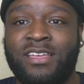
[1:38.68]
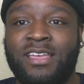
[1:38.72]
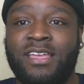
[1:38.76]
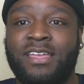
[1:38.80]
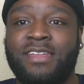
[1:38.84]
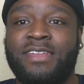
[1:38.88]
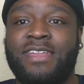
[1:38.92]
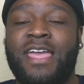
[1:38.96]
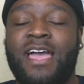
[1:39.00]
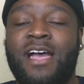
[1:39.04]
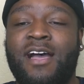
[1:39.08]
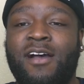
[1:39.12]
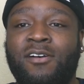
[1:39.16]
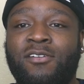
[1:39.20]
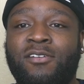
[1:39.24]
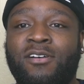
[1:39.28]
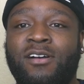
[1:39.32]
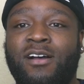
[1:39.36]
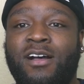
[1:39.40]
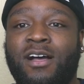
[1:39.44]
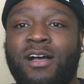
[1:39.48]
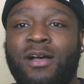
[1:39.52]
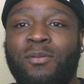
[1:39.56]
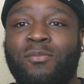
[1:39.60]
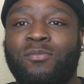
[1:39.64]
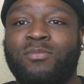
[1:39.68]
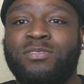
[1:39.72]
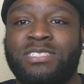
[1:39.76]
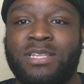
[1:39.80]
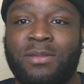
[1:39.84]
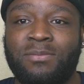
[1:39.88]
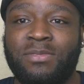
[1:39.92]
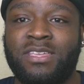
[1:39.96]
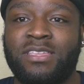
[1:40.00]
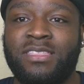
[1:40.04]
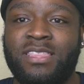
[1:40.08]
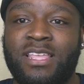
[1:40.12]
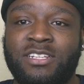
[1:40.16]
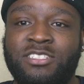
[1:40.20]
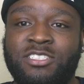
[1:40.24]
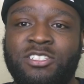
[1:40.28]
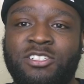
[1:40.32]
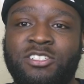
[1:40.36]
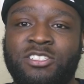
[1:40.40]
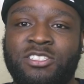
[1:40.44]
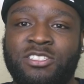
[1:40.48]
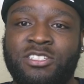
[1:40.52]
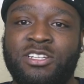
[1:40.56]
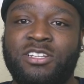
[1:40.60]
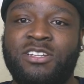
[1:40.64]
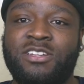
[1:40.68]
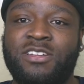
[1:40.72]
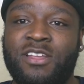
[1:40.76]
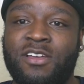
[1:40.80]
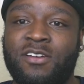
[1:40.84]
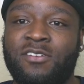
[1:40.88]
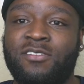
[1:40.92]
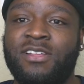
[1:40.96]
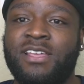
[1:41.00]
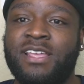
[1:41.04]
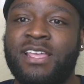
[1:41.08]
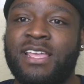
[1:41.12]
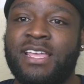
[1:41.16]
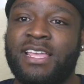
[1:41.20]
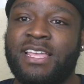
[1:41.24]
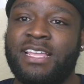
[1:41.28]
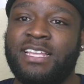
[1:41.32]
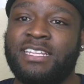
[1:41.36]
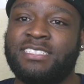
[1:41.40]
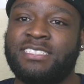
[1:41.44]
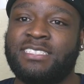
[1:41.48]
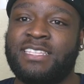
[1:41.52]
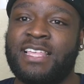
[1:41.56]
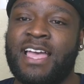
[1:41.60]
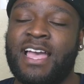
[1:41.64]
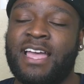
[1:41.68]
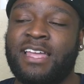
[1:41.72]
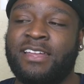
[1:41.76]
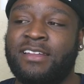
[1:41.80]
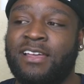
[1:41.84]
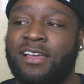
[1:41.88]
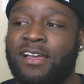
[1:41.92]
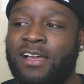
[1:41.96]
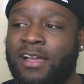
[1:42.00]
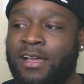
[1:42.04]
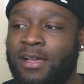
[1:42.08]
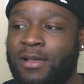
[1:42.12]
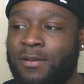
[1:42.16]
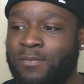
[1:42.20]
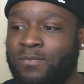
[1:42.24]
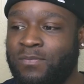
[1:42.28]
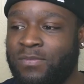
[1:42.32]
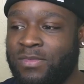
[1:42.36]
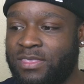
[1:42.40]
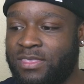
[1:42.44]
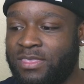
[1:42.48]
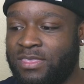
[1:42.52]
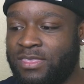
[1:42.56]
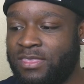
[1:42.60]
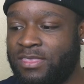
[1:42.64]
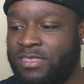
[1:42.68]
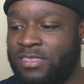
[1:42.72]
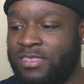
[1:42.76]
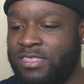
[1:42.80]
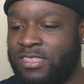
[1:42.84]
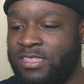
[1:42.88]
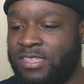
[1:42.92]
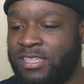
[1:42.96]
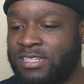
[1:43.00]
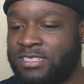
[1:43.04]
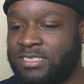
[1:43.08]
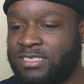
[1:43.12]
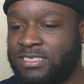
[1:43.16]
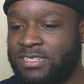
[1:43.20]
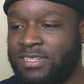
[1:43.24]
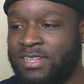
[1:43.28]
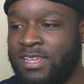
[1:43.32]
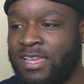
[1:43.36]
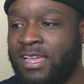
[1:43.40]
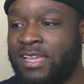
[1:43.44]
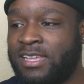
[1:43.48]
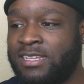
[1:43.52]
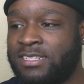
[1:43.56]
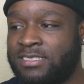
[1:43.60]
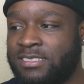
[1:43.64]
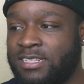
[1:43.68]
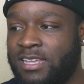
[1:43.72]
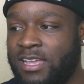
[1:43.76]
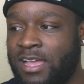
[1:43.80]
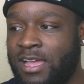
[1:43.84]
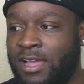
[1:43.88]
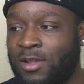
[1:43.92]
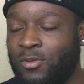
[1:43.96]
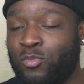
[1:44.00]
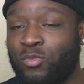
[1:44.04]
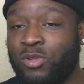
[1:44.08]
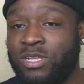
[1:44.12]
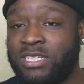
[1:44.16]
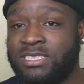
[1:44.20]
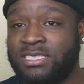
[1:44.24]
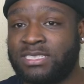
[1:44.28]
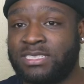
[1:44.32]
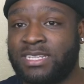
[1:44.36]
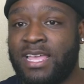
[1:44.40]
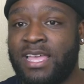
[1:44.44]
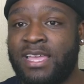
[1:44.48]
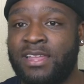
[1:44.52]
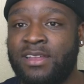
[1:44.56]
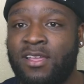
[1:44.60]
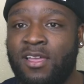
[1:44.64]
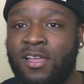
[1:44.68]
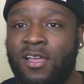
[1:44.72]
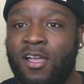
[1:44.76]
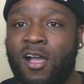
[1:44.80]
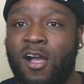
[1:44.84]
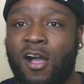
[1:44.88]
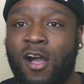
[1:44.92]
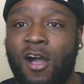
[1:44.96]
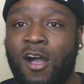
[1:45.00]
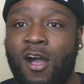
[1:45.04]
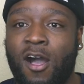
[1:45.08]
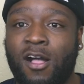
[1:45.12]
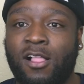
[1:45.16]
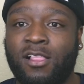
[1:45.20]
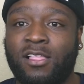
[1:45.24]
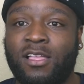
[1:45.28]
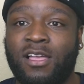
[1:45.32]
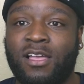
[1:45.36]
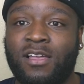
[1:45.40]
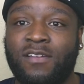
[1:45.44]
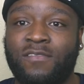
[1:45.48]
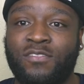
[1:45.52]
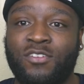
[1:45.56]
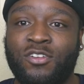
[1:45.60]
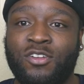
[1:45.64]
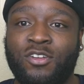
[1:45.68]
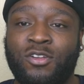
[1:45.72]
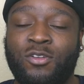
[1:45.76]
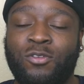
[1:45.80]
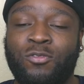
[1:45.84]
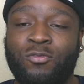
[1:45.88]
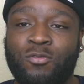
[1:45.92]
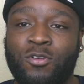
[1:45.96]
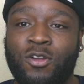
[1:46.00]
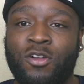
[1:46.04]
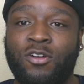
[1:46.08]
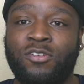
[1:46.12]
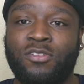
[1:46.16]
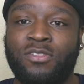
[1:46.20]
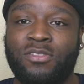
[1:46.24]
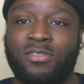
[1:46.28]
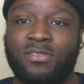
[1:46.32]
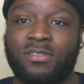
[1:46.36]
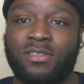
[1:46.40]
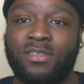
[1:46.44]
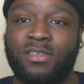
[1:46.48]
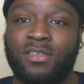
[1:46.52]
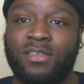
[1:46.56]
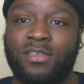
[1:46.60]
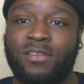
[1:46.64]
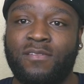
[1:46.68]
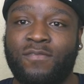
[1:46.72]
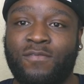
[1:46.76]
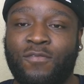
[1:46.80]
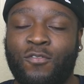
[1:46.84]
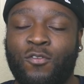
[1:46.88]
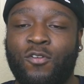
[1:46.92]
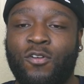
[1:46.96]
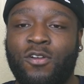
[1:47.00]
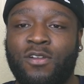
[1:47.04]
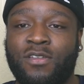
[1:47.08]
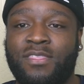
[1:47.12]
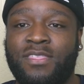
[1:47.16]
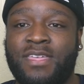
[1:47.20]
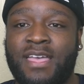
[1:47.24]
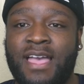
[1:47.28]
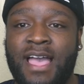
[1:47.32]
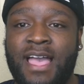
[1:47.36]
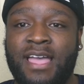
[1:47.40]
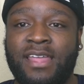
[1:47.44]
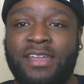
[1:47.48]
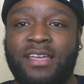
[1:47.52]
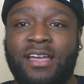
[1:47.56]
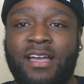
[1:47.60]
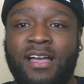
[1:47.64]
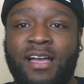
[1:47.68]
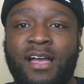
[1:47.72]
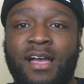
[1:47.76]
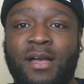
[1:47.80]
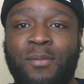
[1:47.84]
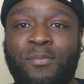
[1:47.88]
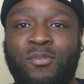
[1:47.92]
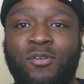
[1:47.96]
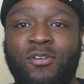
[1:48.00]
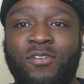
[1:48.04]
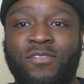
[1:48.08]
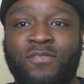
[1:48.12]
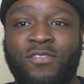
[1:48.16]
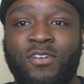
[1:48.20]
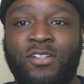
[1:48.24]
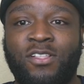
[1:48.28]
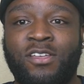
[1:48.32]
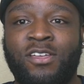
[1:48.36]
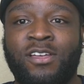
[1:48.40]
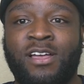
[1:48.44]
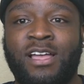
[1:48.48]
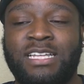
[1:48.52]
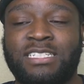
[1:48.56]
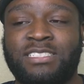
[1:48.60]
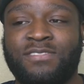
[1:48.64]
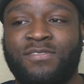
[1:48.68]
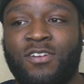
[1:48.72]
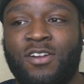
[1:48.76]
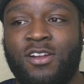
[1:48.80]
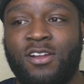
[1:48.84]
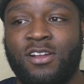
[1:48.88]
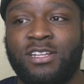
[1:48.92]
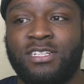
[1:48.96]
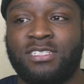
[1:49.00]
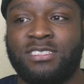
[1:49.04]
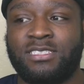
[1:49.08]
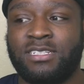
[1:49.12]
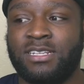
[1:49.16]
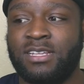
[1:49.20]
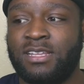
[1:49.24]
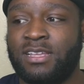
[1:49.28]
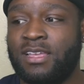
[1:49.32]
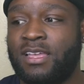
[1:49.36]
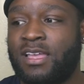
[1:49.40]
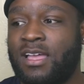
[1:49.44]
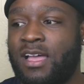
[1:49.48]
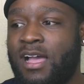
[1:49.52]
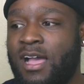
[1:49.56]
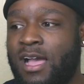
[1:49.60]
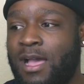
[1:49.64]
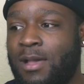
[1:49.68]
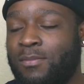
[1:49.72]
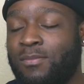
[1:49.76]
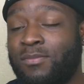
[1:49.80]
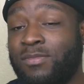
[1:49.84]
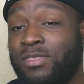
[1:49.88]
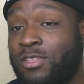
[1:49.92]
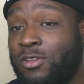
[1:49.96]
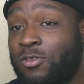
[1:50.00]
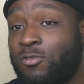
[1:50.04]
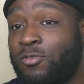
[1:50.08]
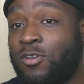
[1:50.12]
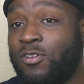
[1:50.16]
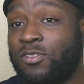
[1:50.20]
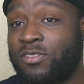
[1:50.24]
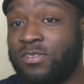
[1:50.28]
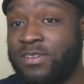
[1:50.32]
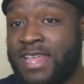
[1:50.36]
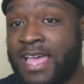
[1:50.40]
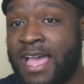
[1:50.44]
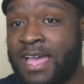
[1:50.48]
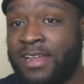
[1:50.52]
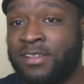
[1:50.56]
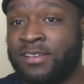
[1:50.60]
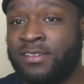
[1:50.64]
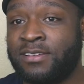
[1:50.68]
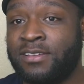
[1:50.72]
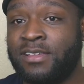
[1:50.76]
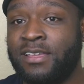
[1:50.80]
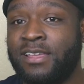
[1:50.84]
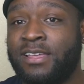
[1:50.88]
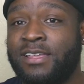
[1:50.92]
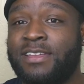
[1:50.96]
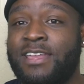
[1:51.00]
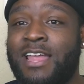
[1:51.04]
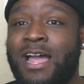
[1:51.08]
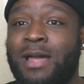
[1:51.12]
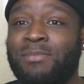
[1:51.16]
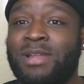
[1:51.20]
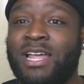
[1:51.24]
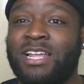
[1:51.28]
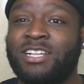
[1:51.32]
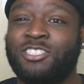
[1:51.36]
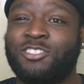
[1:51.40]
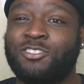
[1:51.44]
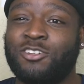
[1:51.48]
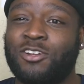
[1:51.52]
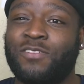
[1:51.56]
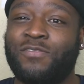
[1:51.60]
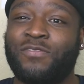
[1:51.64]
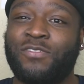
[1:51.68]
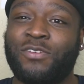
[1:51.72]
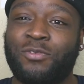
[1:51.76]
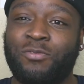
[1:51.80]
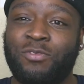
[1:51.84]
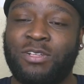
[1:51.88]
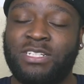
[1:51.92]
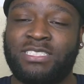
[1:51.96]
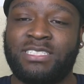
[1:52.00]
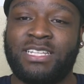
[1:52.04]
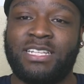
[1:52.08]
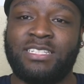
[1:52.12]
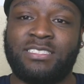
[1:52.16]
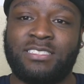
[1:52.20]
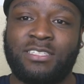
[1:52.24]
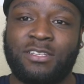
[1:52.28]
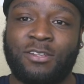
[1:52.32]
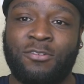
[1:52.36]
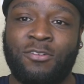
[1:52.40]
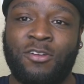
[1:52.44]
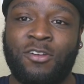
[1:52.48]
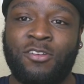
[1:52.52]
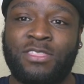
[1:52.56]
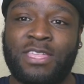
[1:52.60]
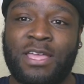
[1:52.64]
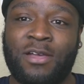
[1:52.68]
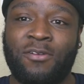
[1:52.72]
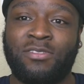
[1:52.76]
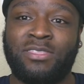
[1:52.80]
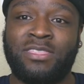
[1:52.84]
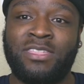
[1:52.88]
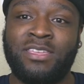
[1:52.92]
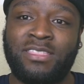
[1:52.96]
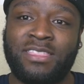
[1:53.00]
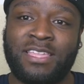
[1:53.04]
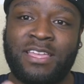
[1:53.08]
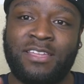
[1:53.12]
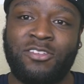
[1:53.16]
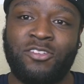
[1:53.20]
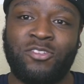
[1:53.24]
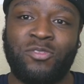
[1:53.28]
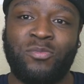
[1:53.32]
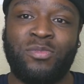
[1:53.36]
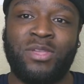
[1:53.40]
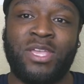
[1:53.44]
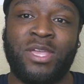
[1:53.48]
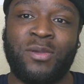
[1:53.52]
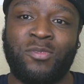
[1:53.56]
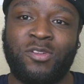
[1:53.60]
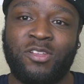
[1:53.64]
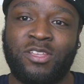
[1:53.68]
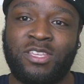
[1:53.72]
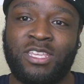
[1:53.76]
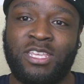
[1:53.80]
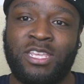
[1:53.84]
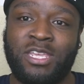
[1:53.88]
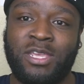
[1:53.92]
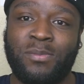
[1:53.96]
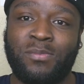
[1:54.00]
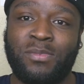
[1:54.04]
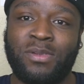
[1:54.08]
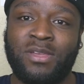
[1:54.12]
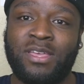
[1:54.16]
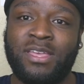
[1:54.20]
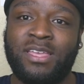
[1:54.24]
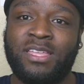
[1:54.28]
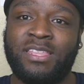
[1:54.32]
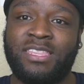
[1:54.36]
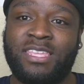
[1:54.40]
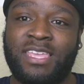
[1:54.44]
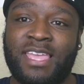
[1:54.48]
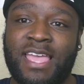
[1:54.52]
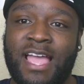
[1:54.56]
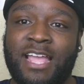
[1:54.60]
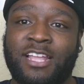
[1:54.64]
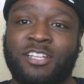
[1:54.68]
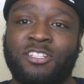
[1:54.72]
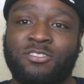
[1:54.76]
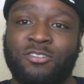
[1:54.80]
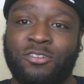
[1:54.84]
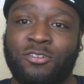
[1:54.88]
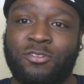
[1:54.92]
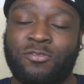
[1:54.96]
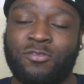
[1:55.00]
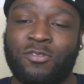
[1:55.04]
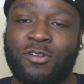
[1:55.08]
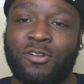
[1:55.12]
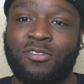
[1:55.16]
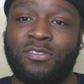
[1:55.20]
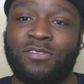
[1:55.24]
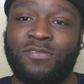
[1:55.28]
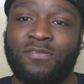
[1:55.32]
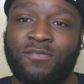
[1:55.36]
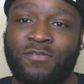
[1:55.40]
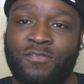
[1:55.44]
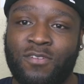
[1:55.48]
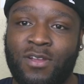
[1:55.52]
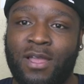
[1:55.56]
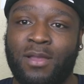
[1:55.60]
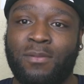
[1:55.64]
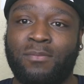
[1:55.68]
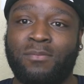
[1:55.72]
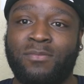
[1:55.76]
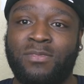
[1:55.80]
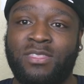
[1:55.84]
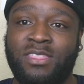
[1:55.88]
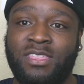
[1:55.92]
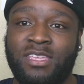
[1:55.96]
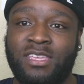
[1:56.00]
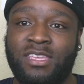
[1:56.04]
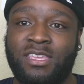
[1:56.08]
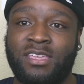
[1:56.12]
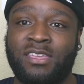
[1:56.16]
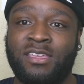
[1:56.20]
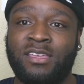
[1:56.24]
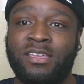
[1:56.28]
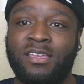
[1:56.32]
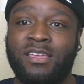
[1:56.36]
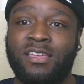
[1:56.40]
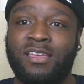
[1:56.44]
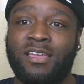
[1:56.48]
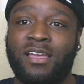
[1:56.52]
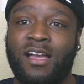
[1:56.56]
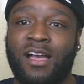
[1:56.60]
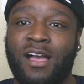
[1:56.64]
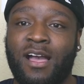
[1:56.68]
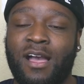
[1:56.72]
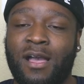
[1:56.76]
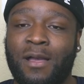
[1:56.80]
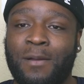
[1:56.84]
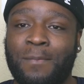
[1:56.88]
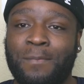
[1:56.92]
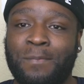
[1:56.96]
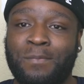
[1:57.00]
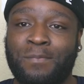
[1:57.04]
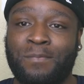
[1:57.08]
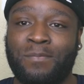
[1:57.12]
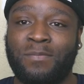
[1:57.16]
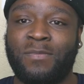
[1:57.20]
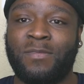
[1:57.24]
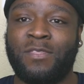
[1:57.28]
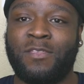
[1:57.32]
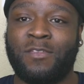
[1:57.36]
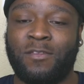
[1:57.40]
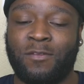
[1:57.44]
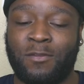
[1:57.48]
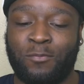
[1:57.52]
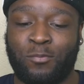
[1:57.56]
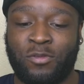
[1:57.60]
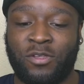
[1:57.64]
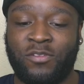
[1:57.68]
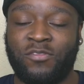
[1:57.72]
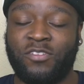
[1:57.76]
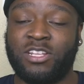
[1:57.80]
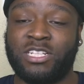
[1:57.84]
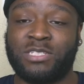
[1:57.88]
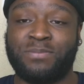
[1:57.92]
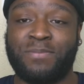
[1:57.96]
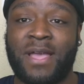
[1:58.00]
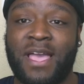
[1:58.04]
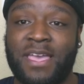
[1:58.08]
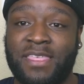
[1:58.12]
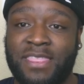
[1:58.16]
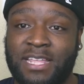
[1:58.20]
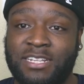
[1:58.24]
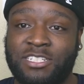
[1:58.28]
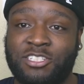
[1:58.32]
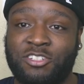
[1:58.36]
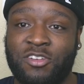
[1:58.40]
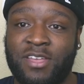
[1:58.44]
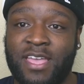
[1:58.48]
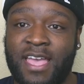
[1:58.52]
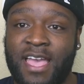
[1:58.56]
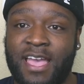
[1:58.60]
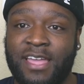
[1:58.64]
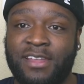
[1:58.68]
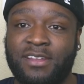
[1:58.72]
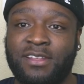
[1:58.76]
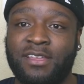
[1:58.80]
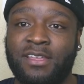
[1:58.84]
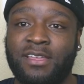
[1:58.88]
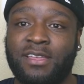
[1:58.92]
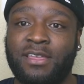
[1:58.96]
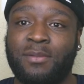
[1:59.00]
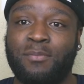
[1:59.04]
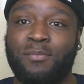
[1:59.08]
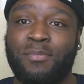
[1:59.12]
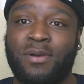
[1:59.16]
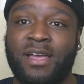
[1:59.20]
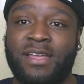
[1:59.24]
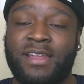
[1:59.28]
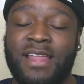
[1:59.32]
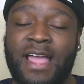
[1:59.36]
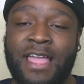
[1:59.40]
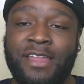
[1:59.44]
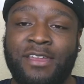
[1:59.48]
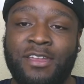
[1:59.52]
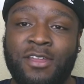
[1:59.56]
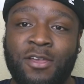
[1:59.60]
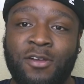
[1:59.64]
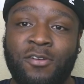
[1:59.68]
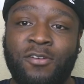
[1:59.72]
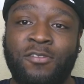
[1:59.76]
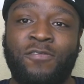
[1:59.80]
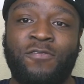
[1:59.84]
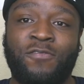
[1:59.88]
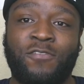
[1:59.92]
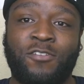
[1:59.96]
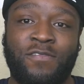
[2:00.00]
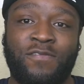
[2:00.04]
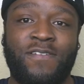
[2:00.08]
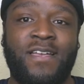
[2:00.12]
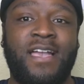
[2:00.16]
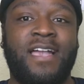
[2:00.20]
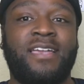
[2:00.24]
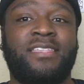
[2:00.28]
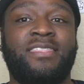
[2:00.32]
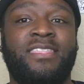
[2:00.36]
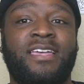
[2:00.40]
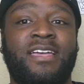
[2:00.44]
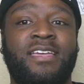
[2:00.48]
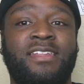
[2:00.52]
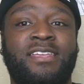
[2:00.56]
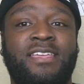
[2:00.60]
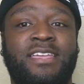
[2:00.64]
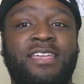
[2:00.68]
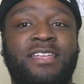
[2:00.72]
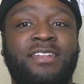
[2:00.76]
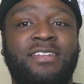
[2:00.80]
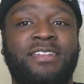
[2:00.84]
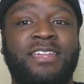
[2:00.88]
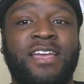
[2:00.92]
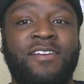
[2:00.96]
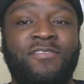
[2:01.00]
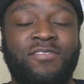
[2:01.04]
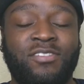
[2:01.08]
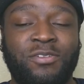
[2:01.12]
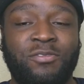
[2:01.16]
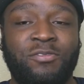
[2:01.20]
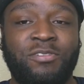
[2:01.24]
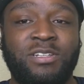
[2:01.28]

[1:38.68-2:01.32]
Now, something that you should note is that this does reset all of your growth for that portfolio as far as the growth data. Now, I'm not sure if it resets the growth. I would think that you'd be able to keep the actual growth from the previous pie that you had, but I know for a fact that it definitely